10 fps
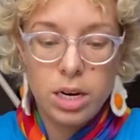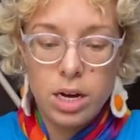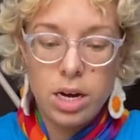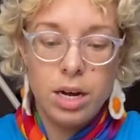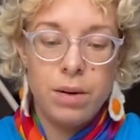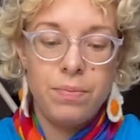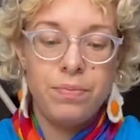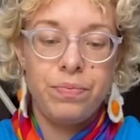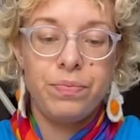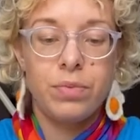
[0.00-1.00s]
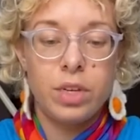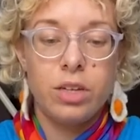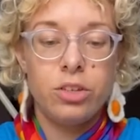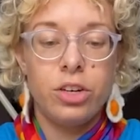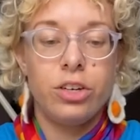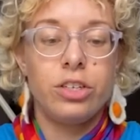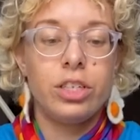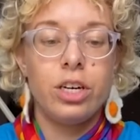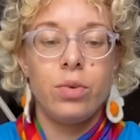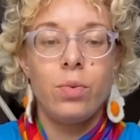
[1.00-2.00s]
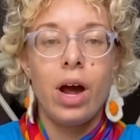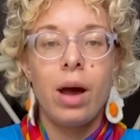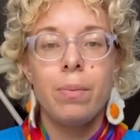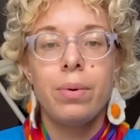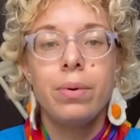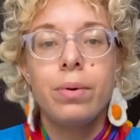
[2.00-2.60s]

Um, and so you're just gonna wrap